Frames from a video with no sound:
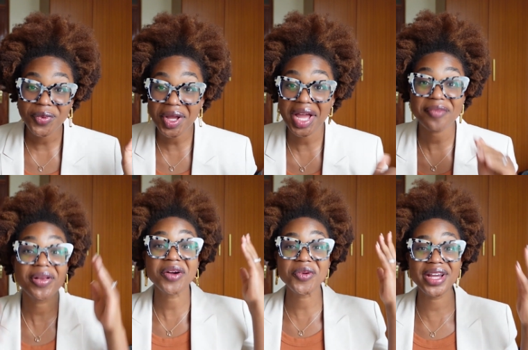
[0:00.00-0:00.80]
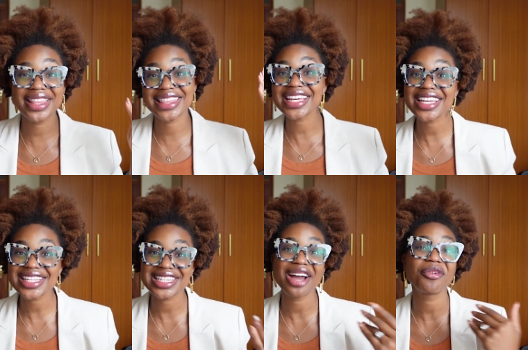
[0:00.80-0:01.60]
what, but with
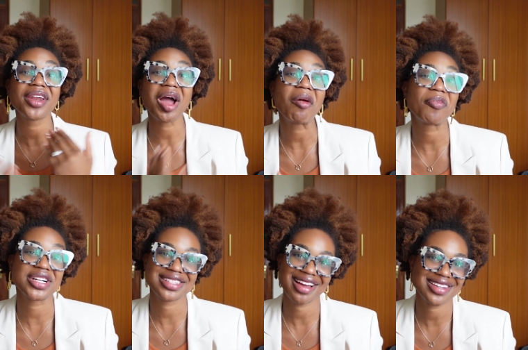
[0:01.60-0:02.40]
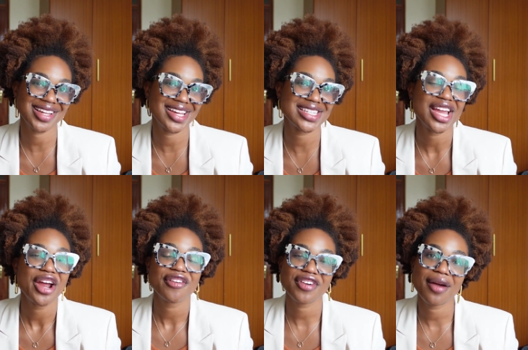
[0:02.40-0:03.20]
things that would help protect us
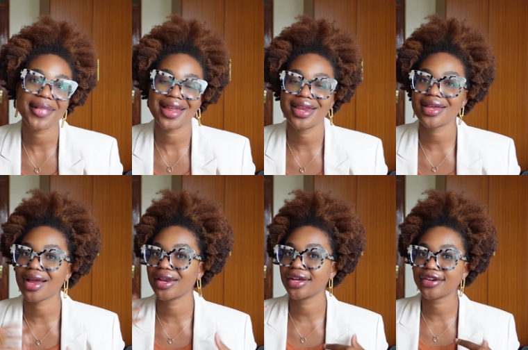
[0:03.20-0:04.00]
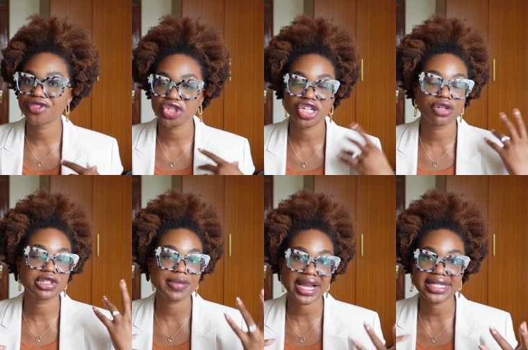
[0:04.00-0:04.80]
from any kind of
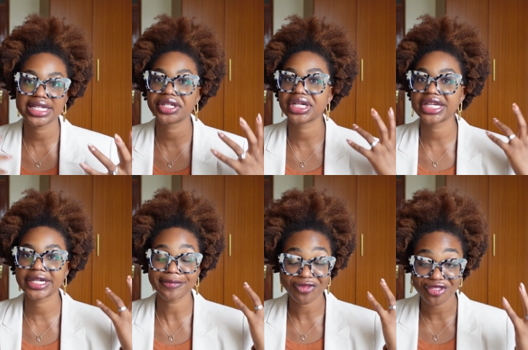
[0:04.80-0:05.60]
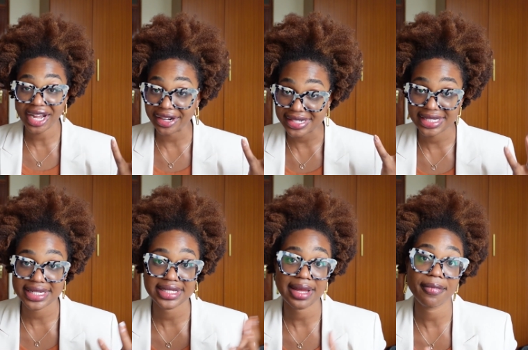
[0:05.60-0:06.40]
germs, bacteria,
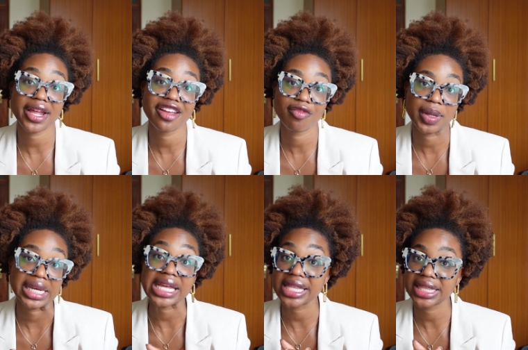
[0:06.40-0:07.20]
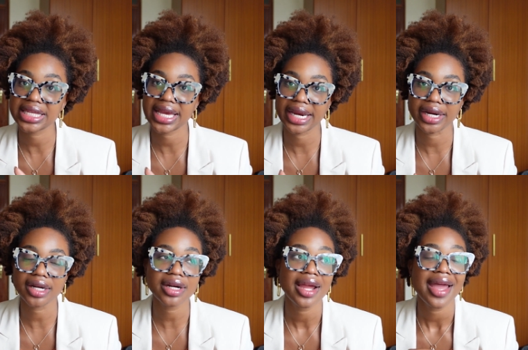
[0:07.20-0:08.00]
viruses that might have been in the
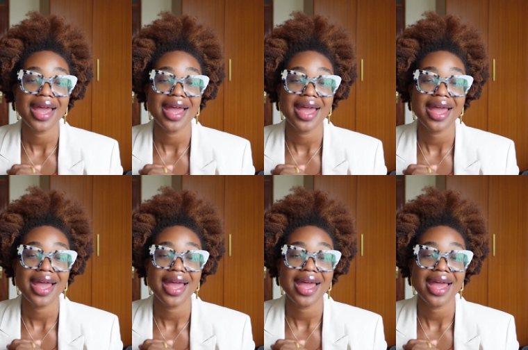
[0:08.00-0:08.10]
air.